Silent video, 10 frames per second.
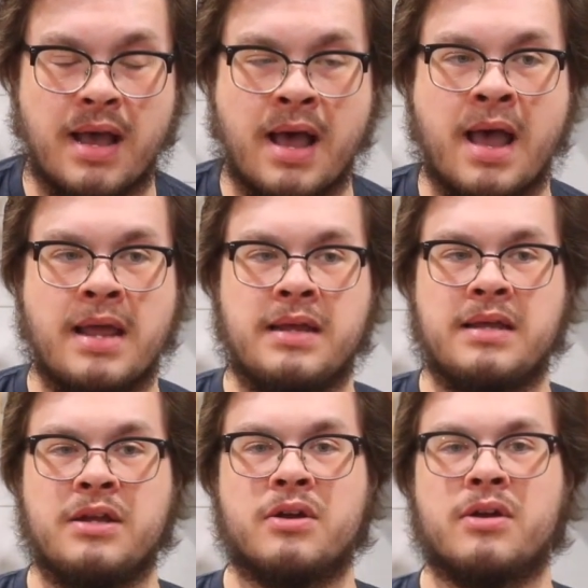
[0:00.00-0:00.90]
I
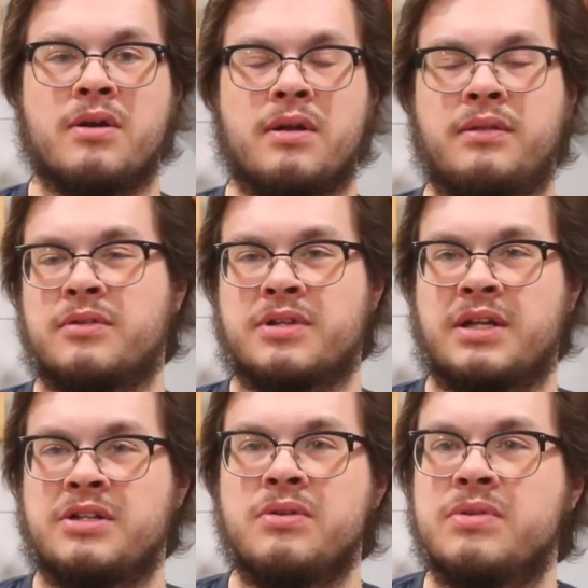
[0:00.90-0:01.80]
hear, there's
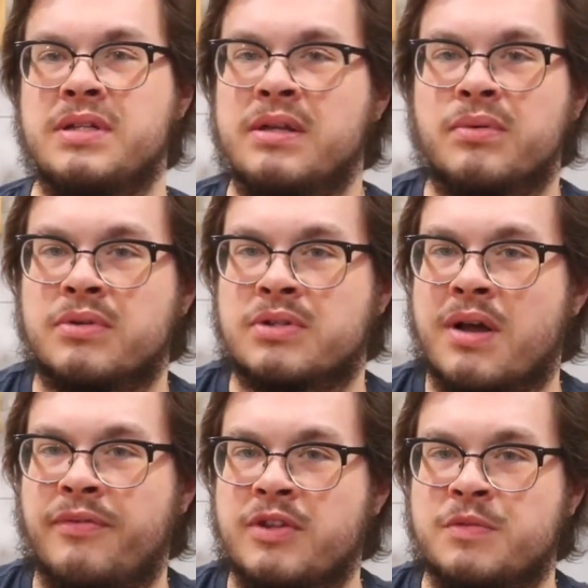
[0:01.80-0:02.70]
like two sequels
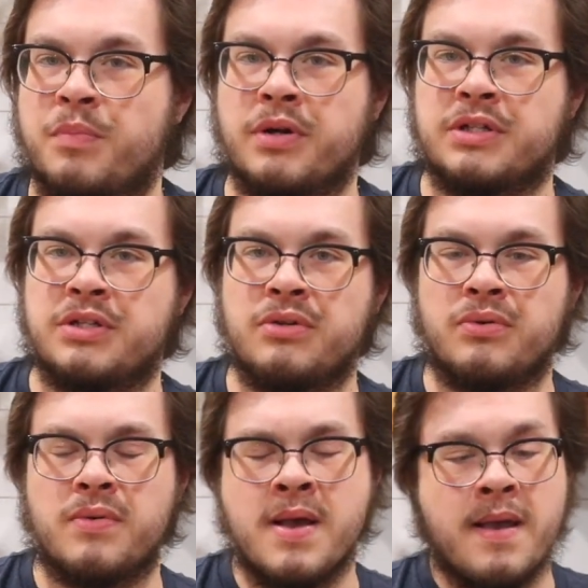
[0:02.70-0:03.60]
off of this book
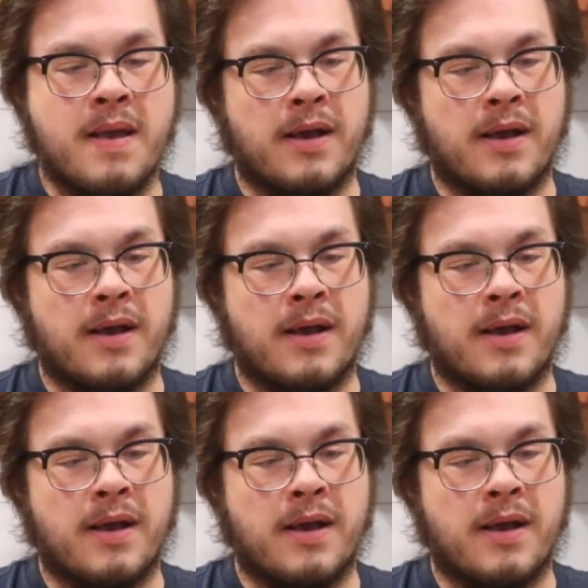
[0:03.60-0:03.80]
too.